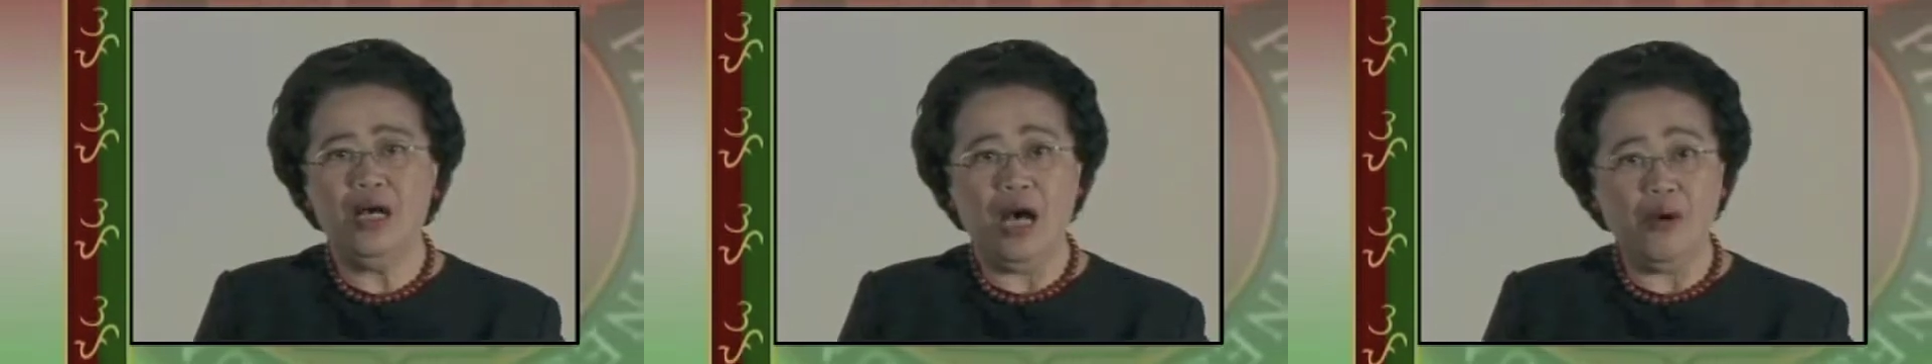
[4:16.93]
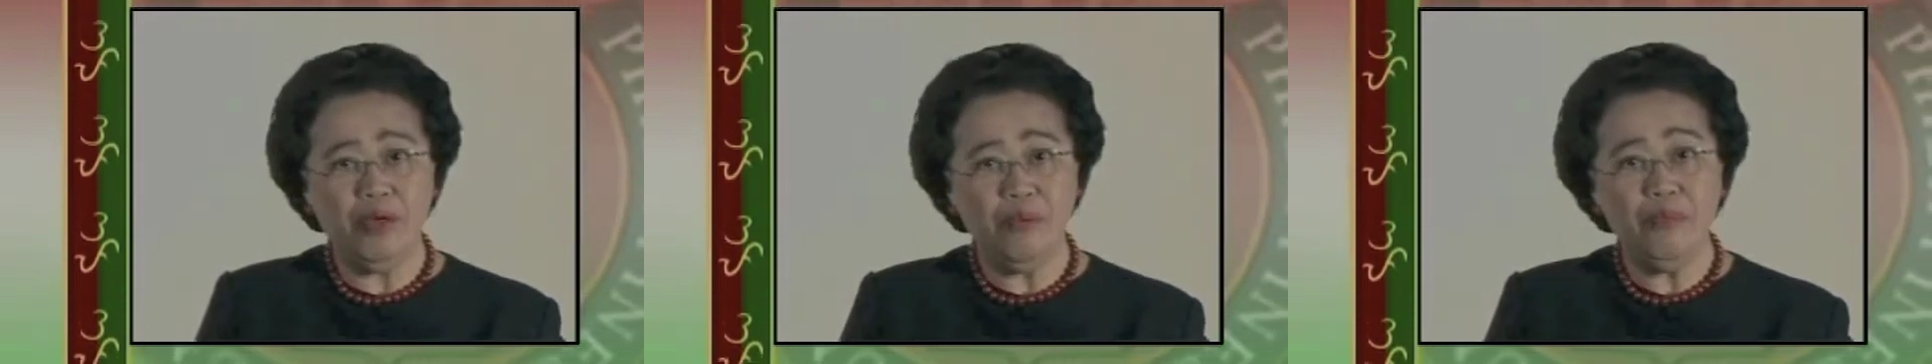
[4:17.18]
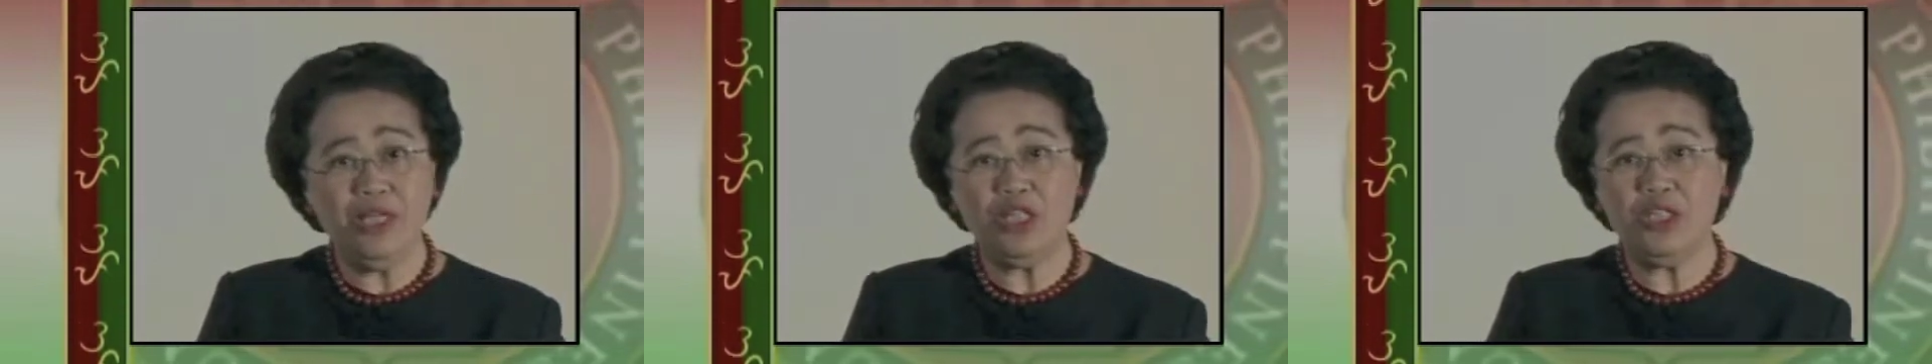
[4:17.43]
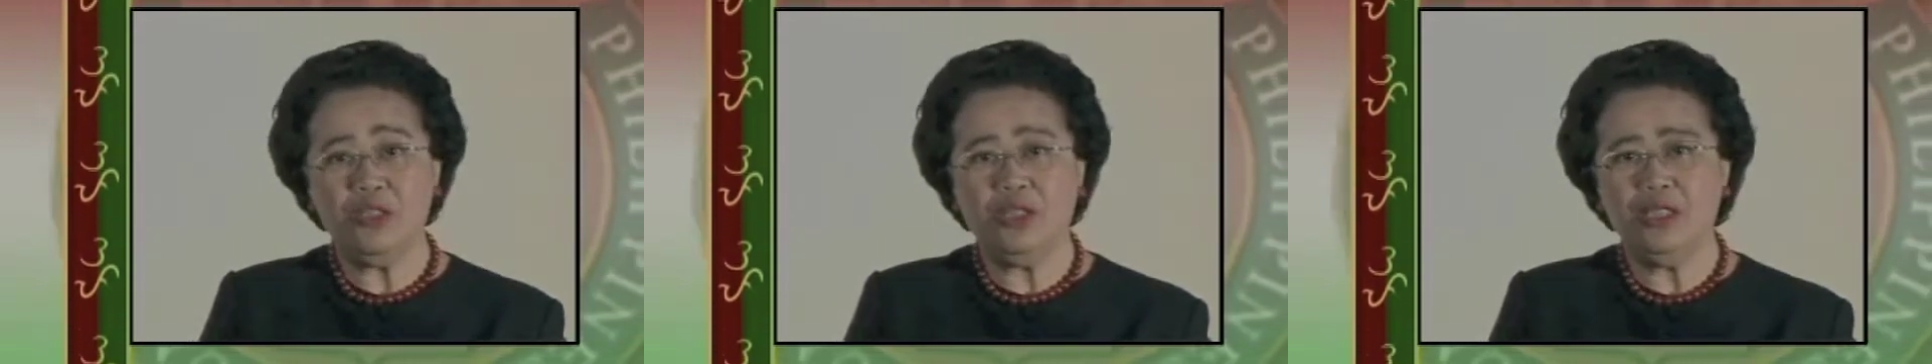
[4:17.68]
our
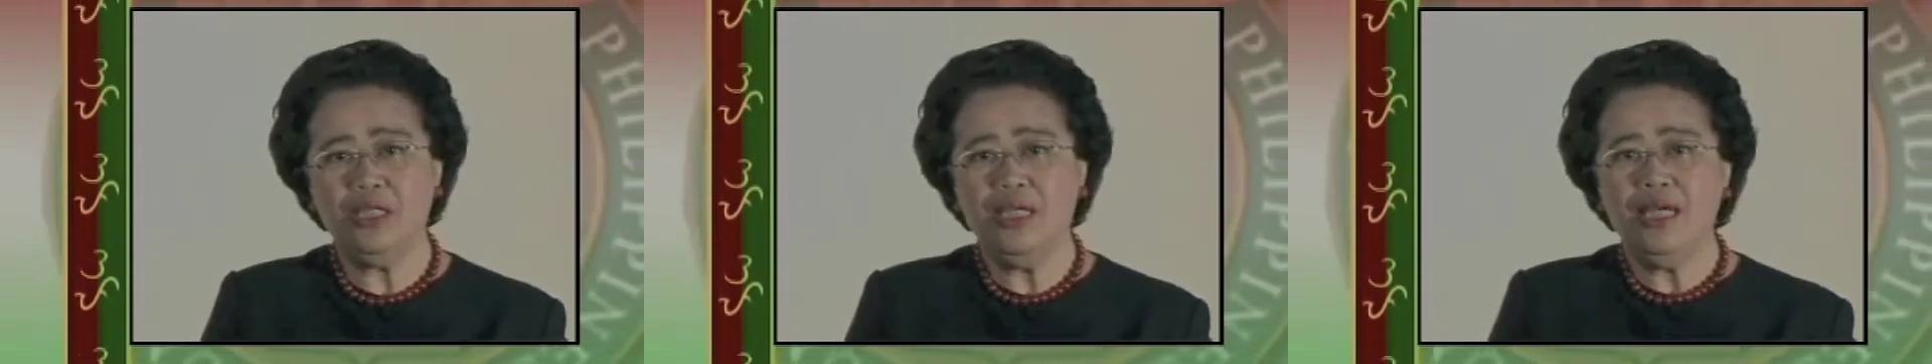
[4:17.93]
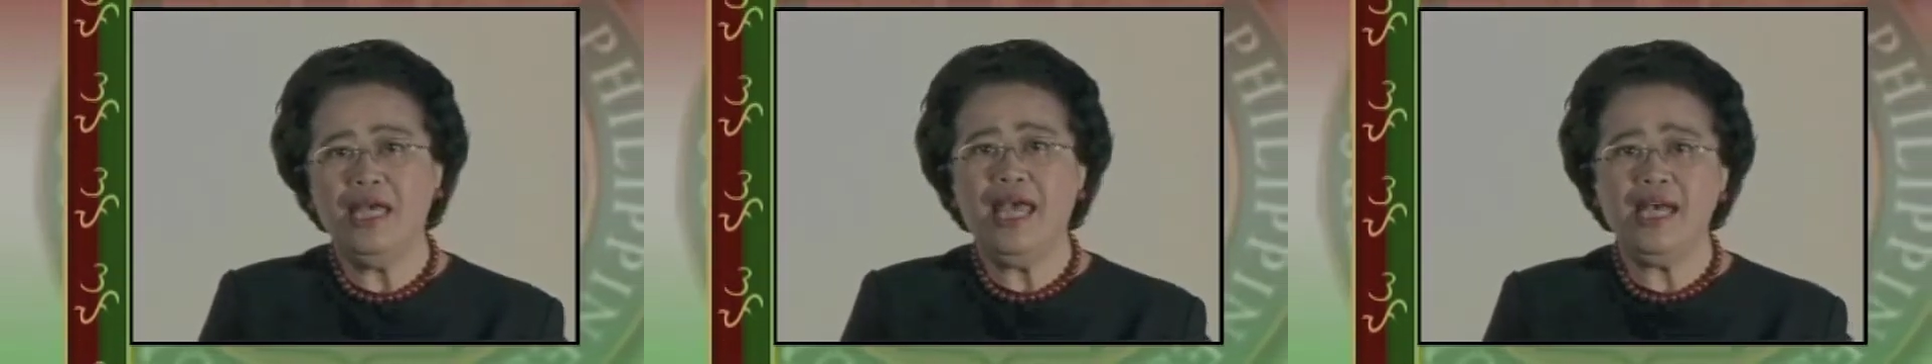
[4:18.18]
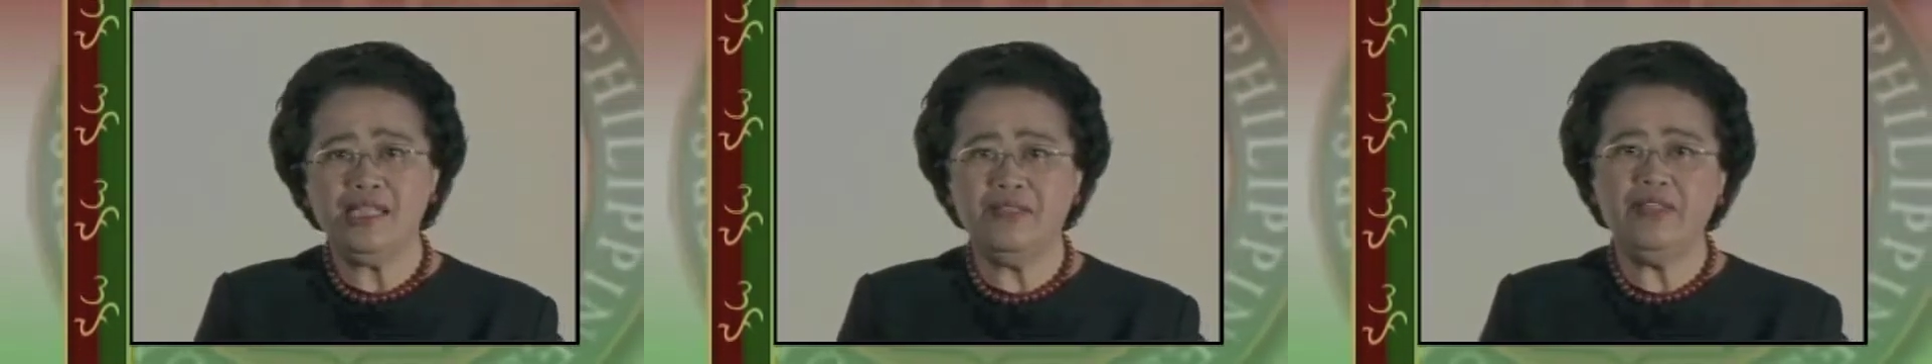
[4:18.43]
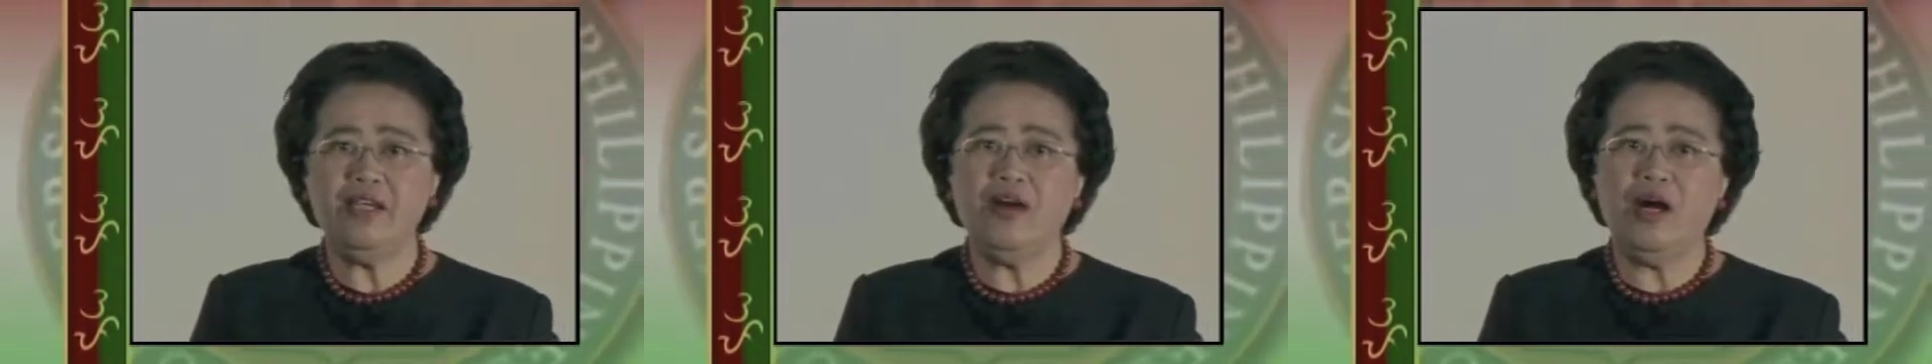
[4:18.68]
mission, as
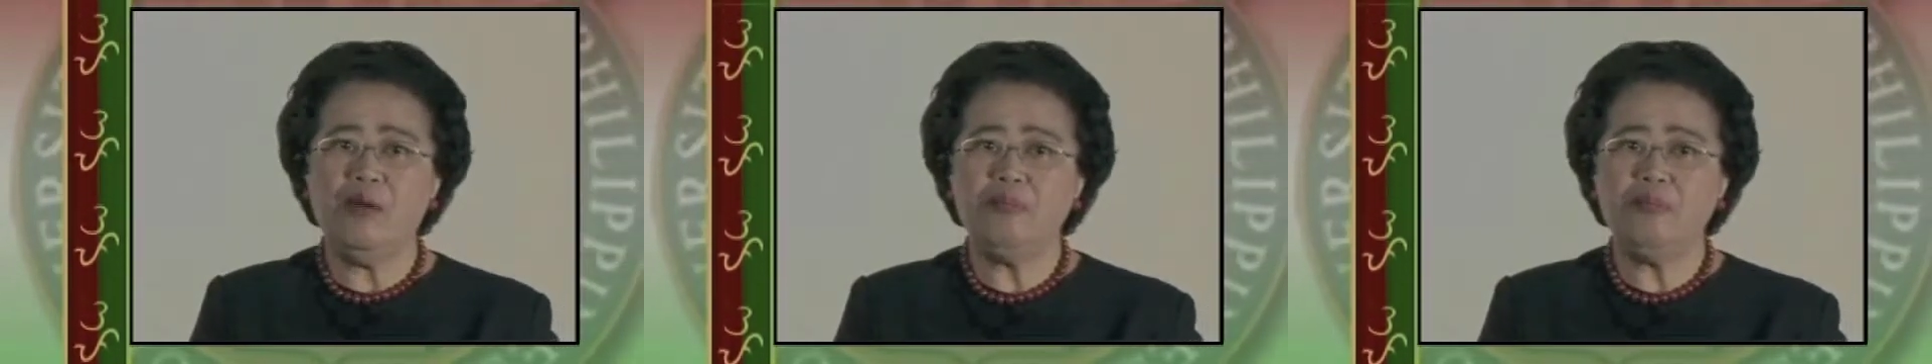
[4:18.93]
they are